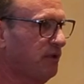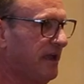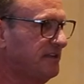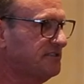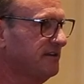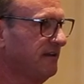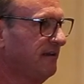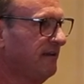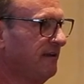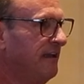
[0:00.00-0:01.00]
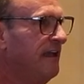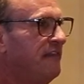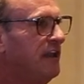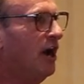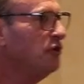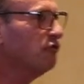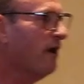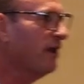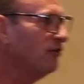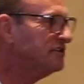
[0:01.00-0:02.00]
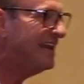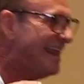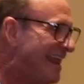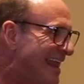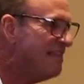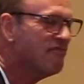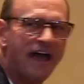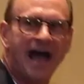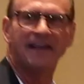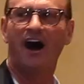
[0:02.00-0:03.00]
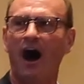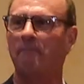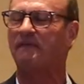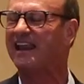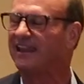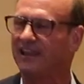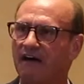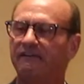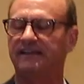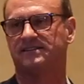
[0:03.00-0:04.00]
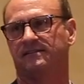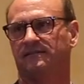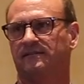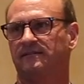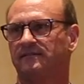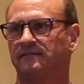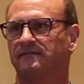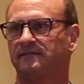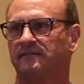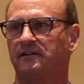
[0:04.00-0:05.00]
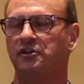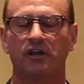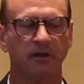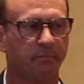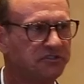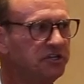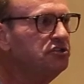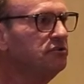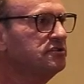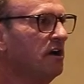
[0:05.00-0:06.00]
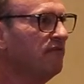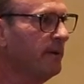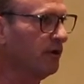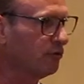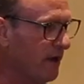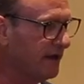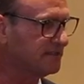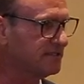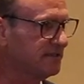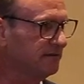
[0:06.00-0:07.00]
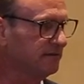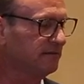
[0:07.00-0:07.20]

place, the underwriters eat that up. They love it. And you're going to position yourself for better credits.